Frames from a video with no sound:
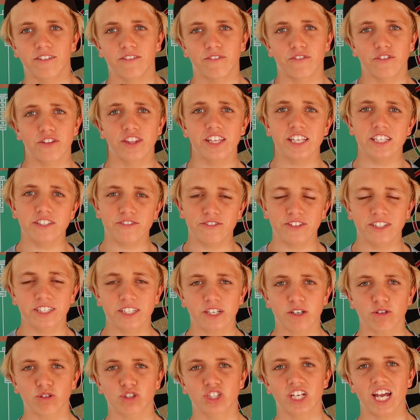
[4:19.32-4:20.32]
For this
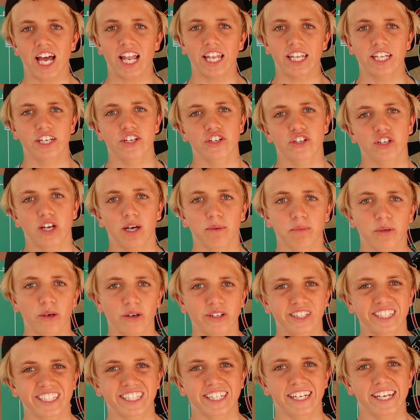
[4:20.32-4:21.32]
physical challenge, I'm
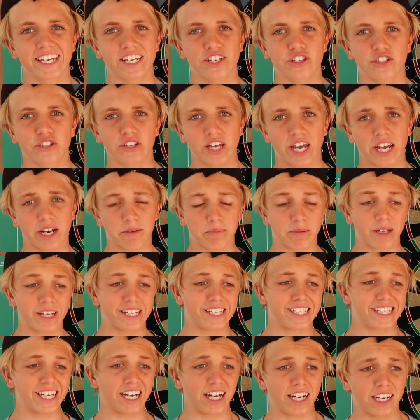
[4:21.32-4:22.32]
going to teach you how to play
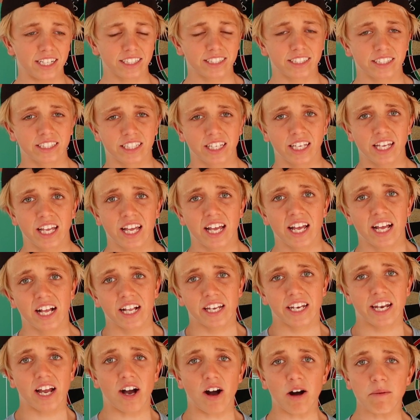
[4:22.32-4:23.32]
darts.
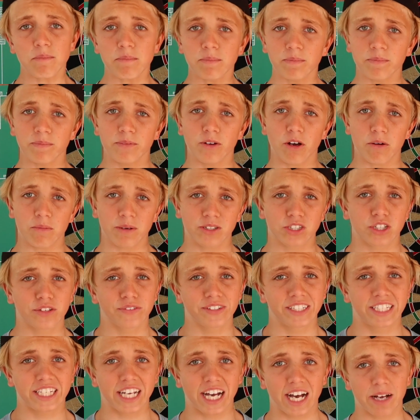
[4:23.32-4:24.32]
Now, I'm not much of a
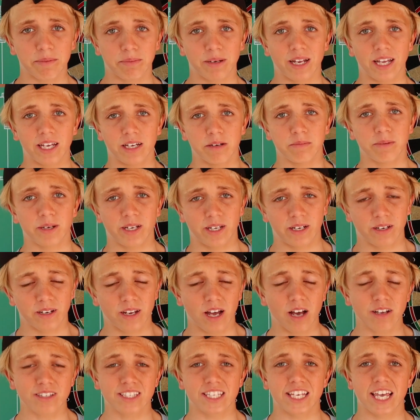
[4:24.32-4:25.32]
dart player, but
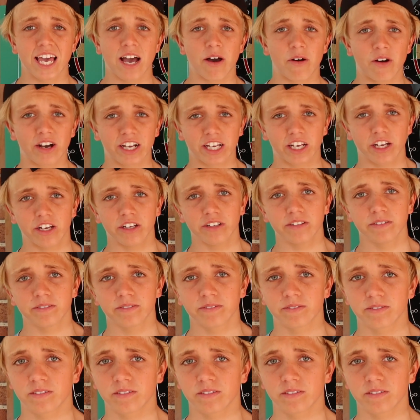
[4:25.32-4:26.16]
I'll see how I go.